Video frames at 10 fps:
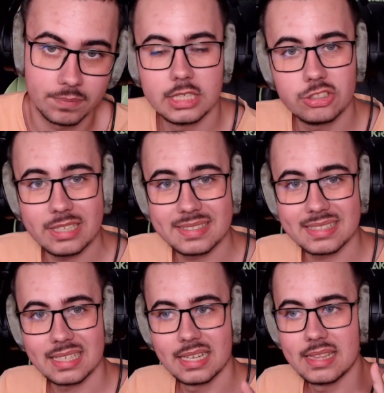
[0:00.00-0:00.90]
In
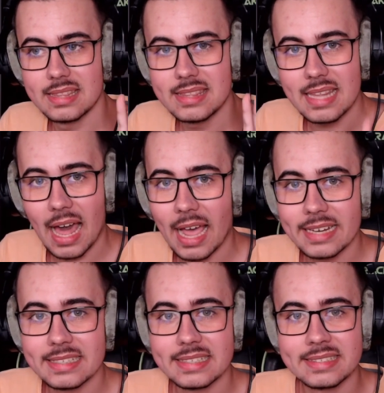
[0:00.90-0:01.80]
just
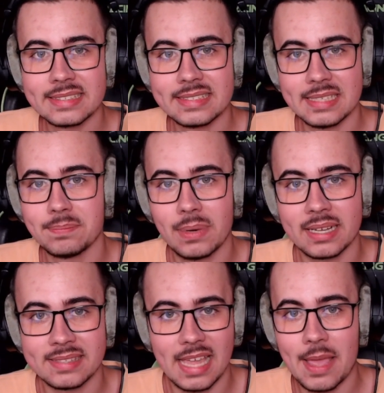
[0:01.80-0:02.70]
9
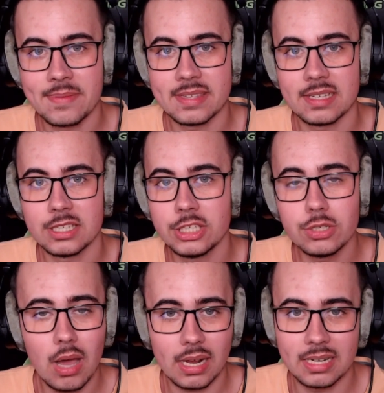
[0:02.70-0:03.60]
simple steps
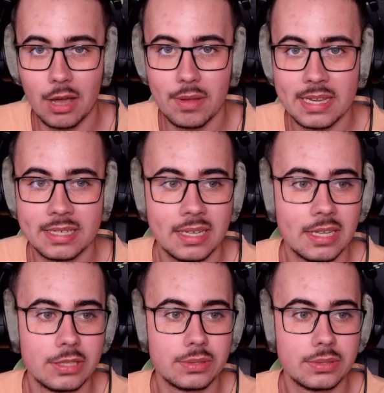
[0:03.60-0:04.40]
you are going